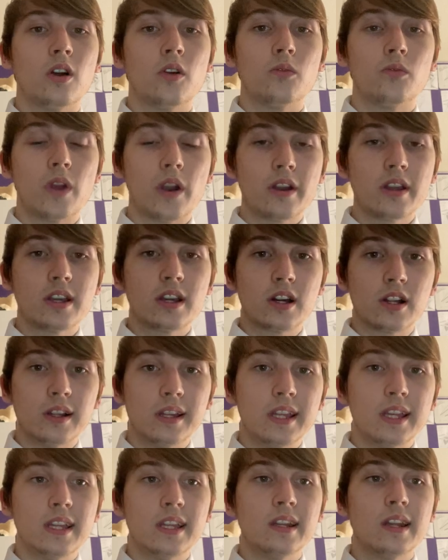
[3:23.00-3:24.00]
very
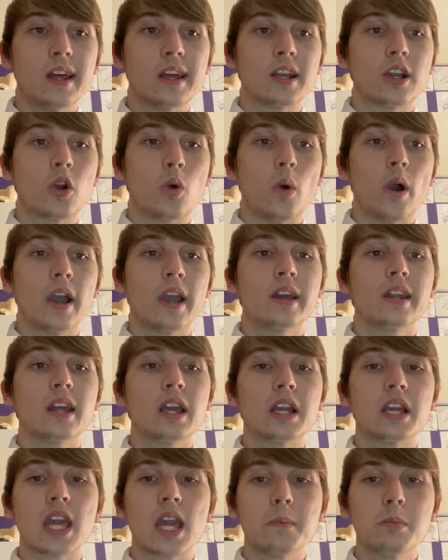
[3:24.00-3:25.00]
clean and quiet
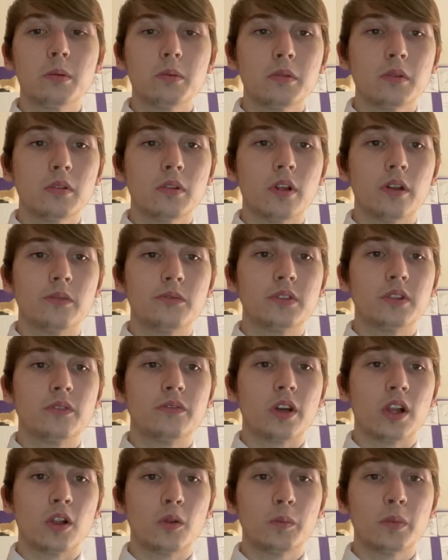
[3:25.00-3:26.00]
and capable of
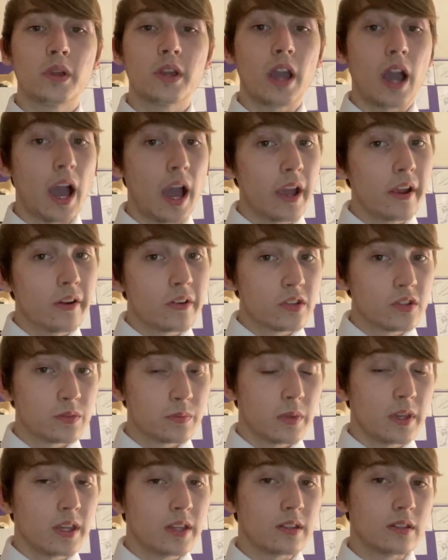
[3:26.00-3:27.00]
developing higher
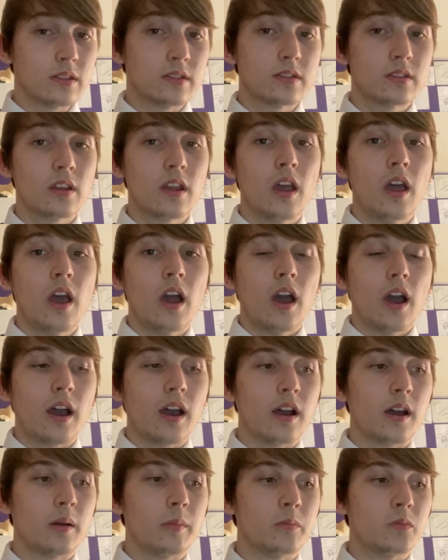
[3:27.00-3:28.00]
speeds
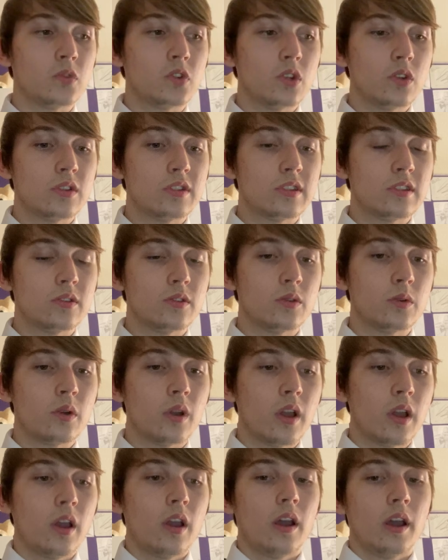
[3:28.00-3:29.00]
due to
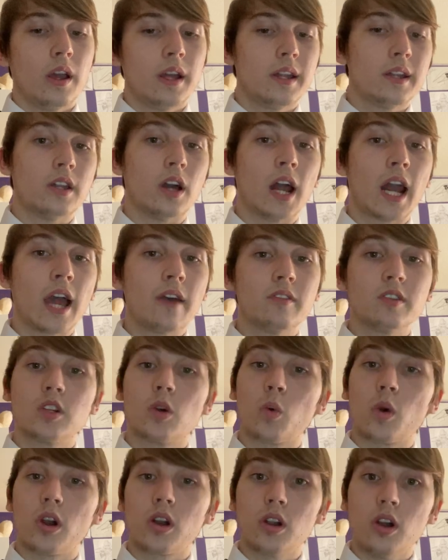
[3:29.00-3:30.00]
not having
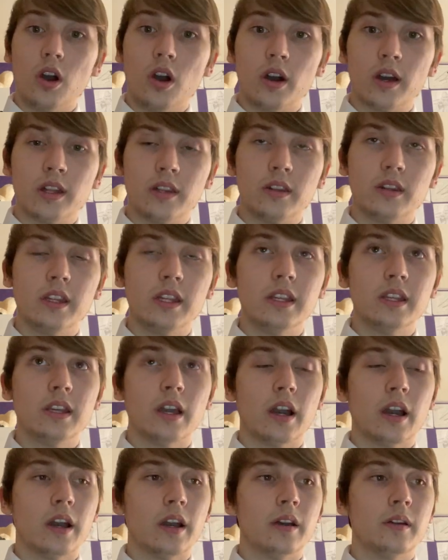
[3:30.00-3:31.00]
to work on
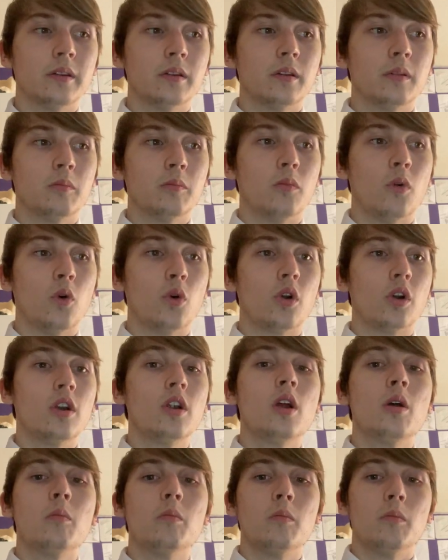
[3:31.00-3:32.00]
the more
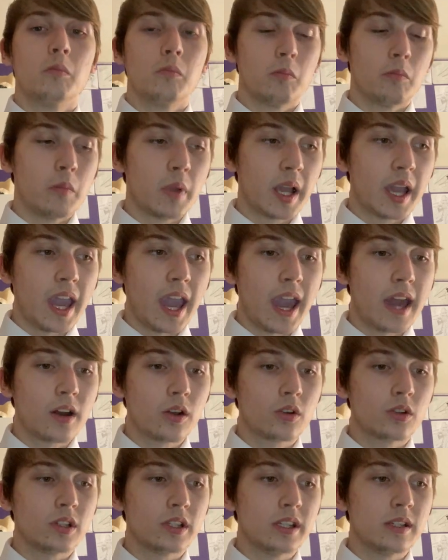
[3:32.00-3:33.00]

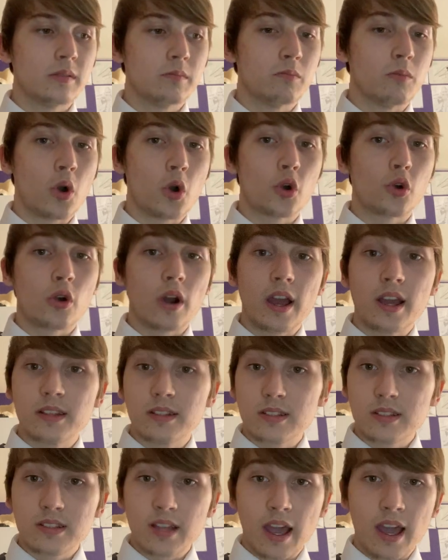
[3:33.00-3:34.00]
mechanically
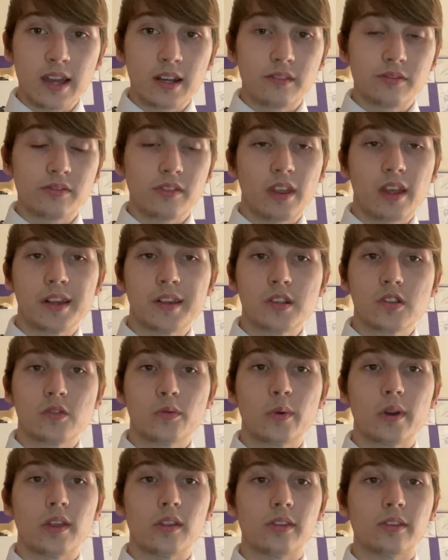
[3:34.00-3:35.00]
motorized side of
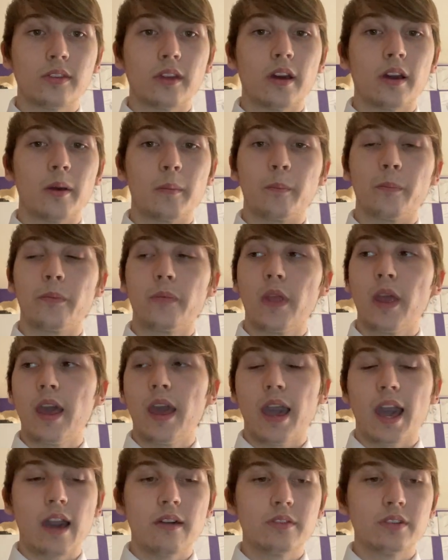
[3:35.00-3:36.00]
things with
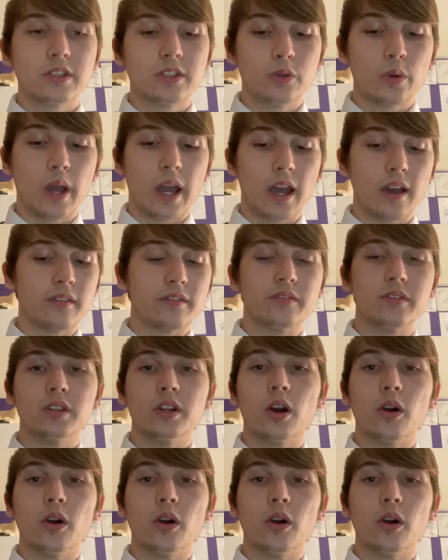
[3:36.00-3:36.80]
having to have,